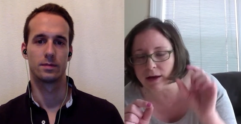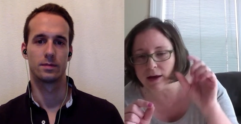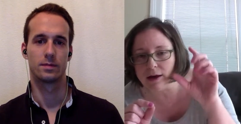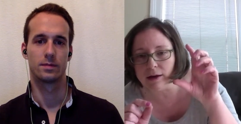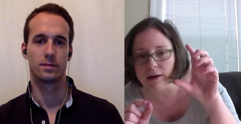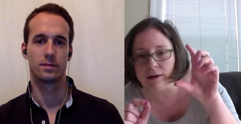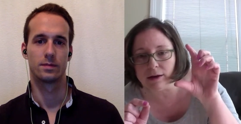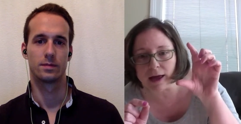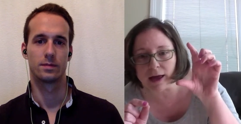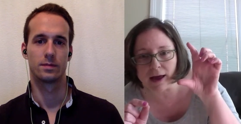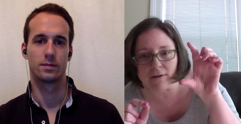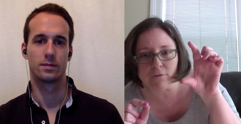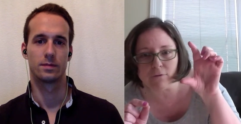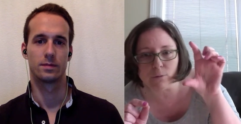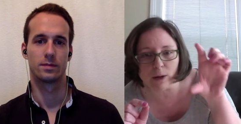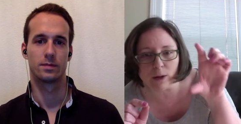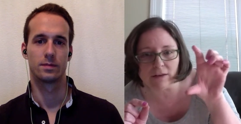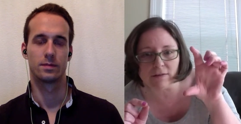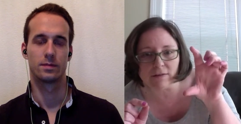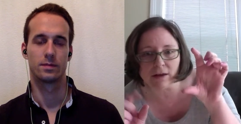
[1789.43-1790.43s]
Speaker 1: I have
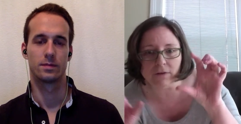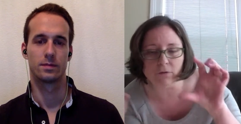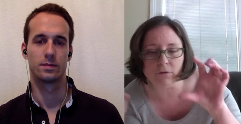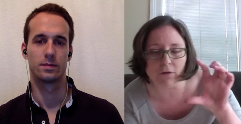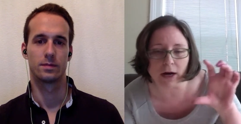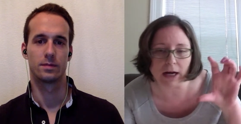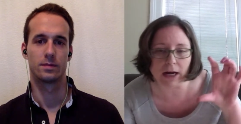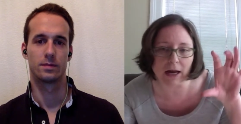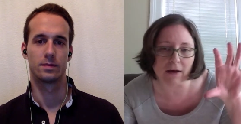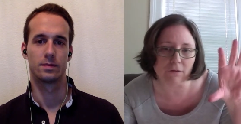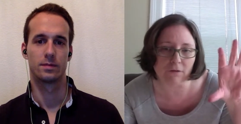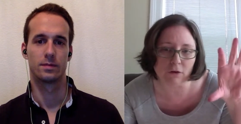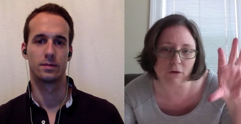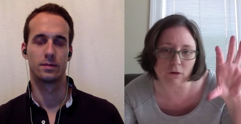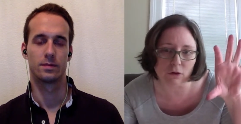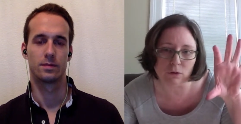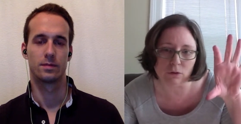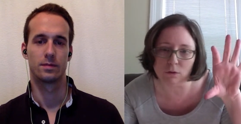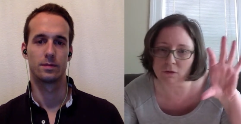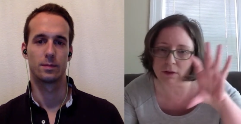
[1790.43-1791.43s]
Wednesday and Friday
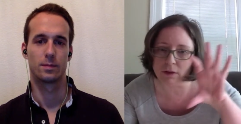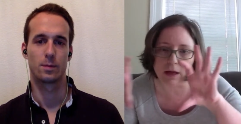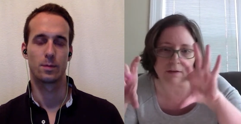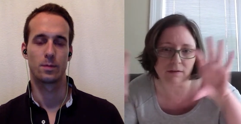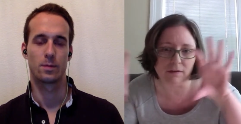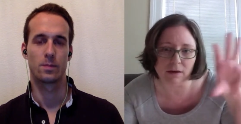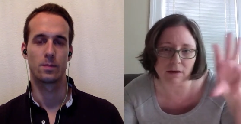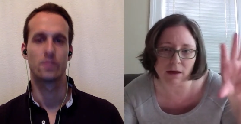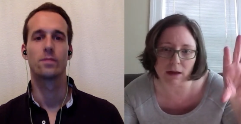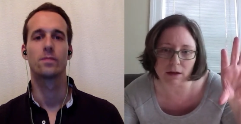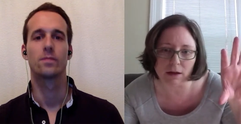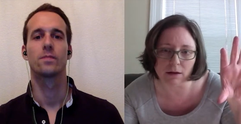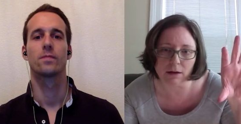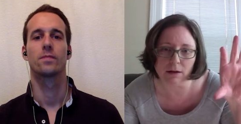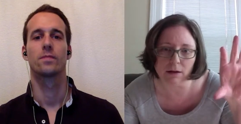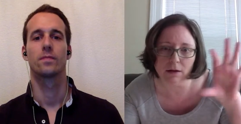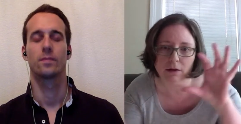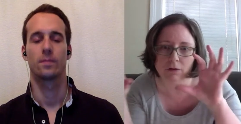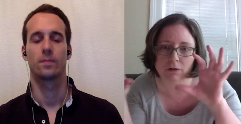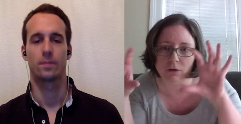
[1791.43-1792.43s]
afternoons. That's it.
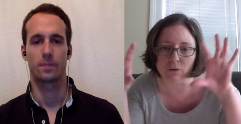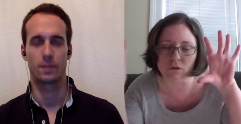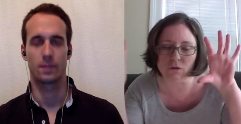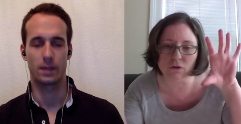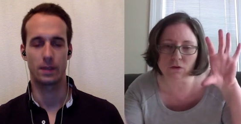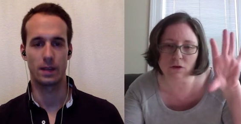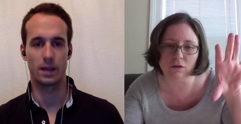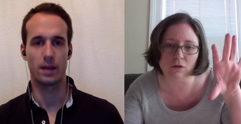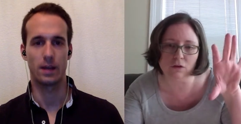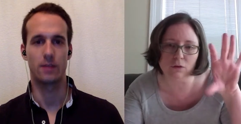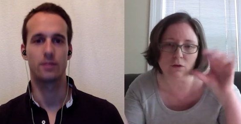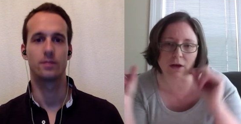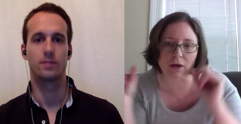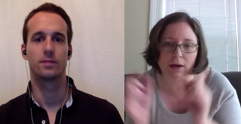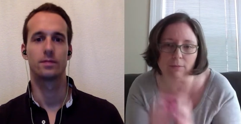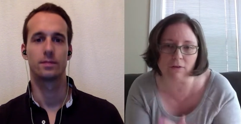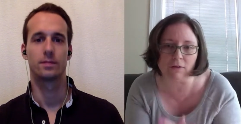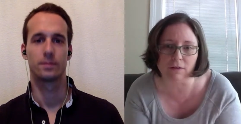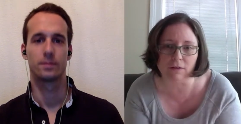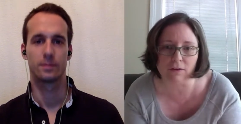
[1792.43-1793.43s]
Those are the yeah. two
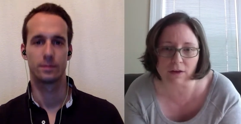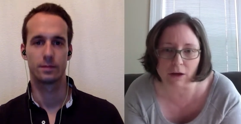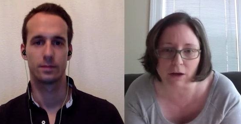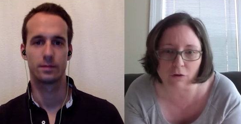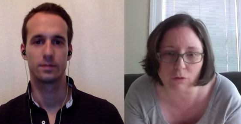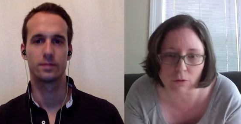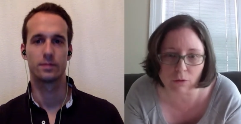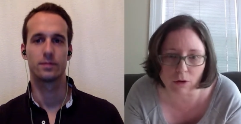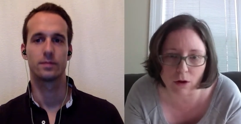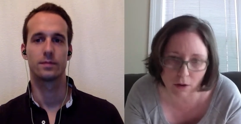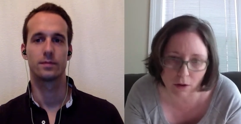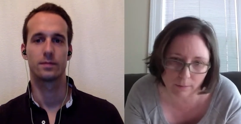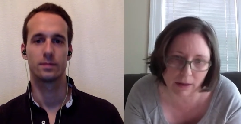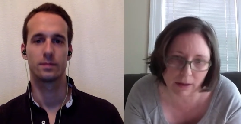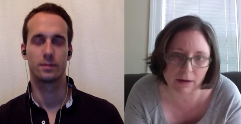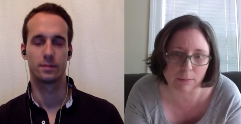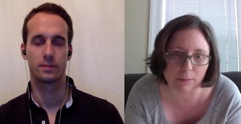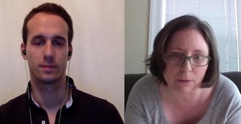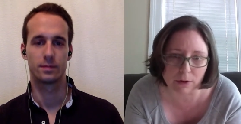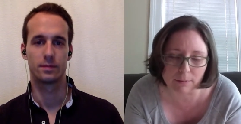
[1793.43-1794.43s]
times I schedule all
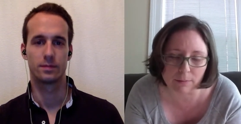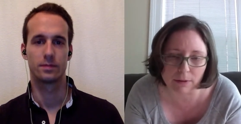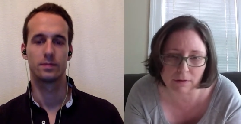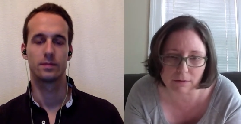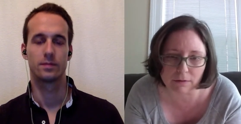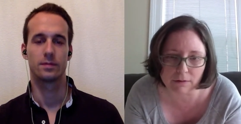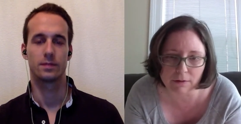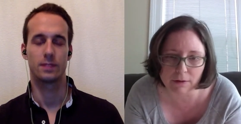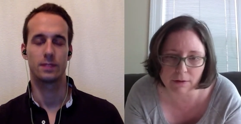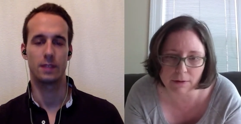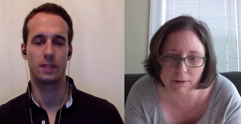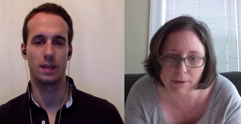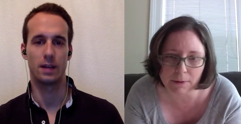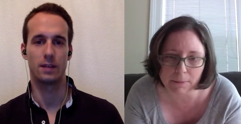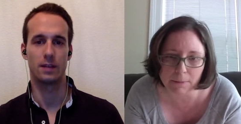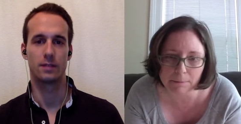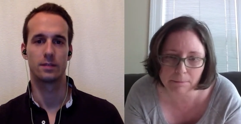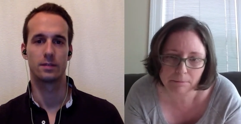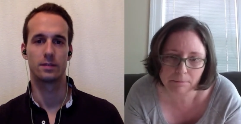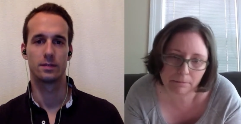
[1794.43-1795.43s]
my appointments.
Speaker 2: Yeah.
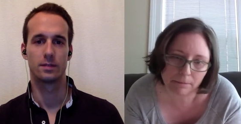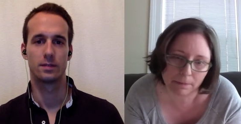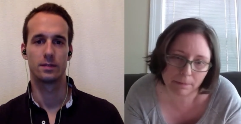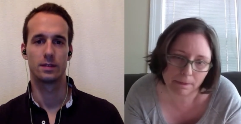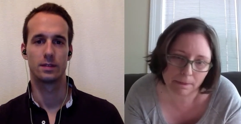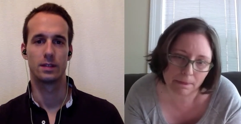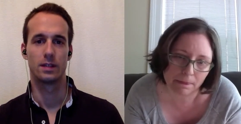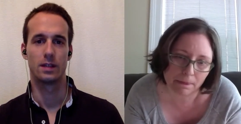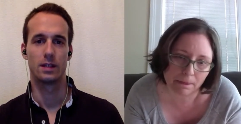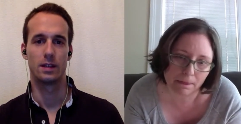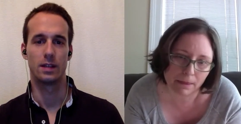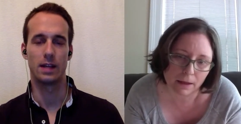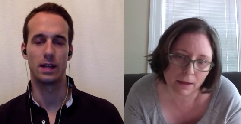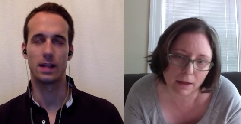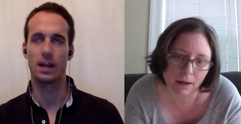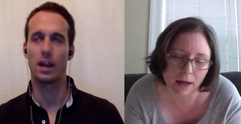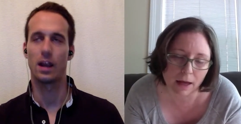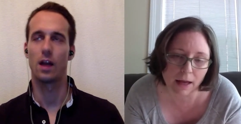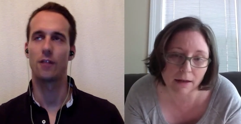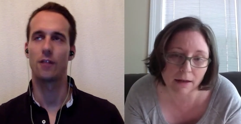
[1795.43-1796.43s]

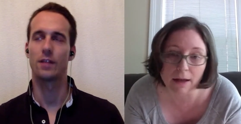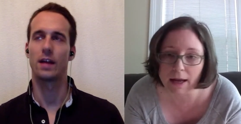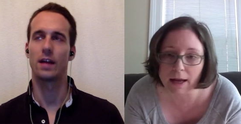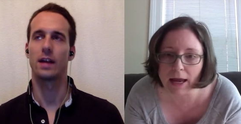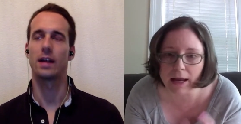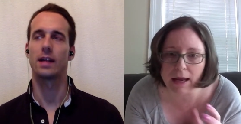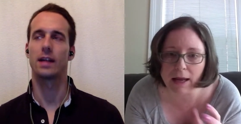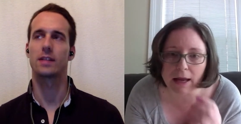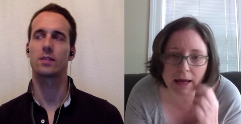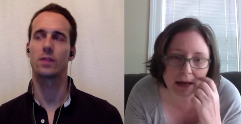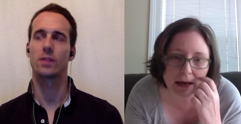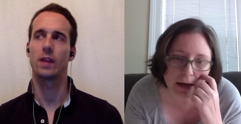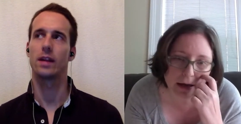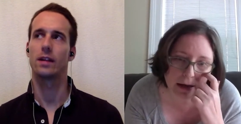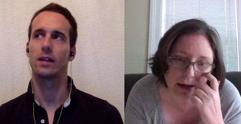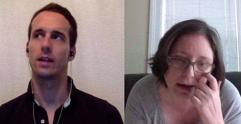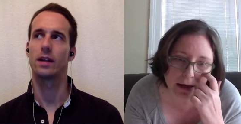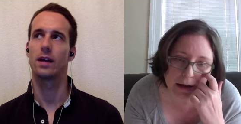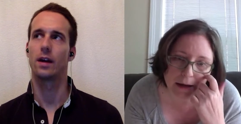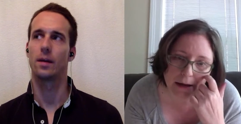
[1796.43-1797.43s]
I love and, that. That's great.
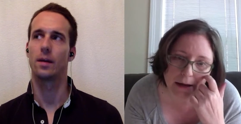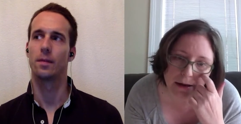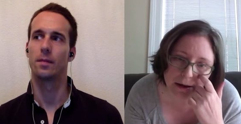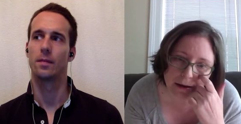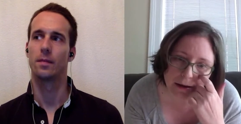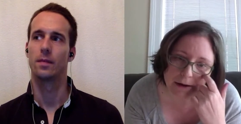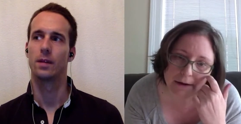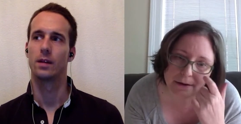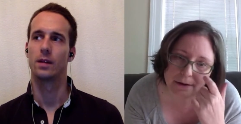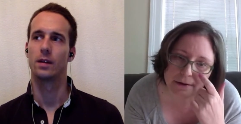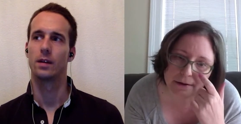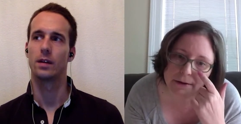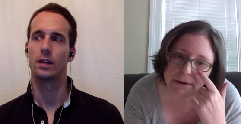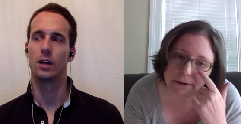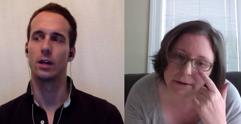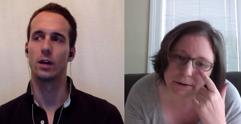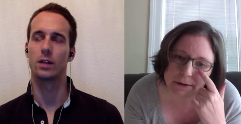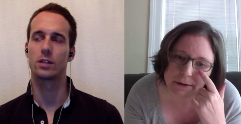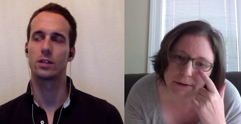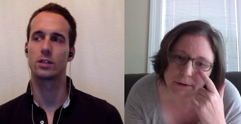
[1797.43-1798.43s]
Um, you
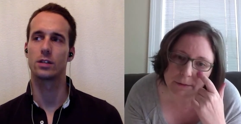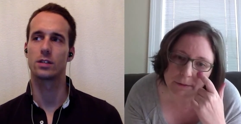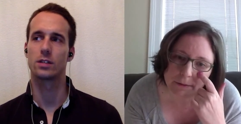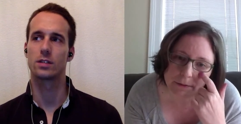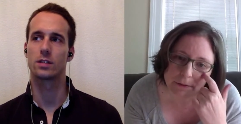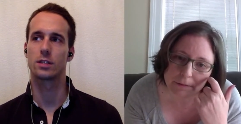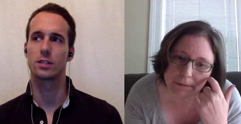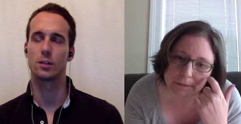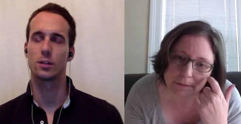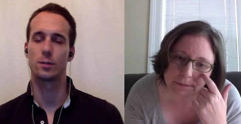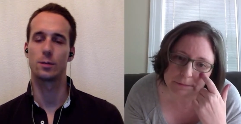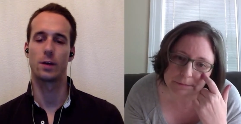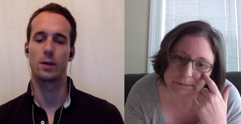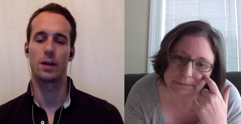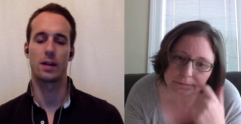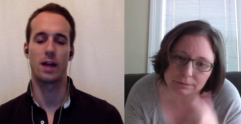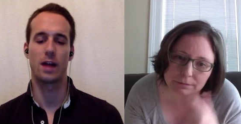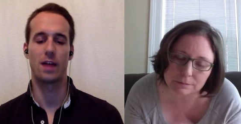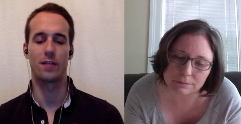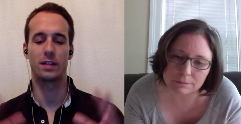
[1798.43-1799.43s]
know, it's just super
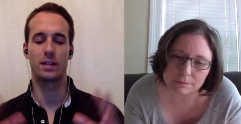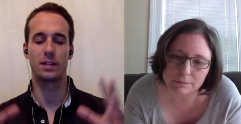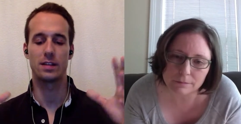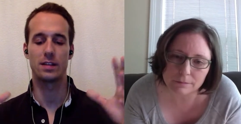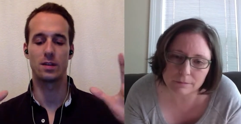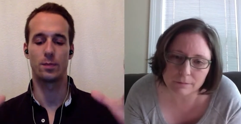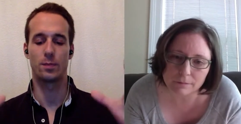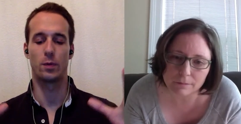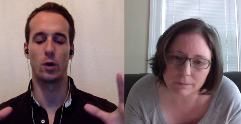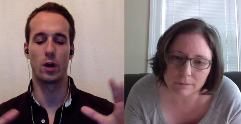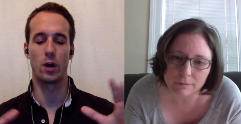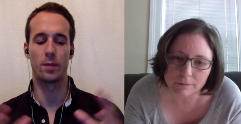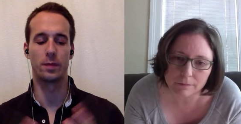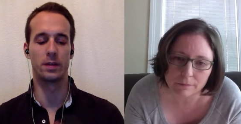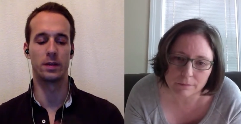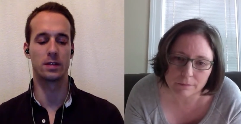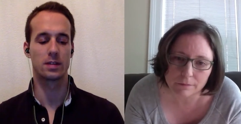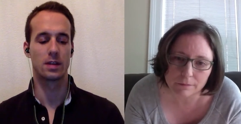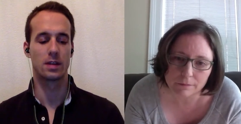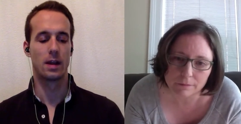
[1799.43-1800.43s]
about having these
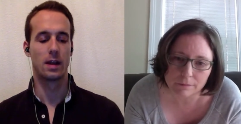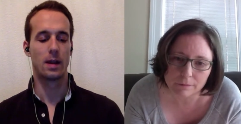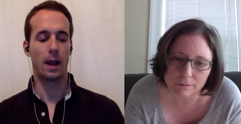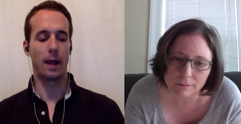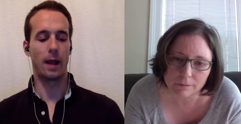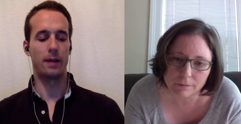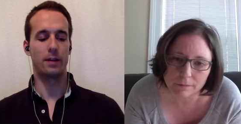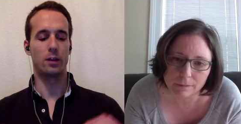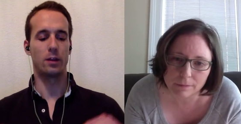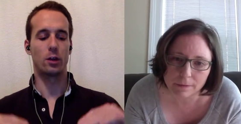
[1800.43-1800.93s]
appointments. And, you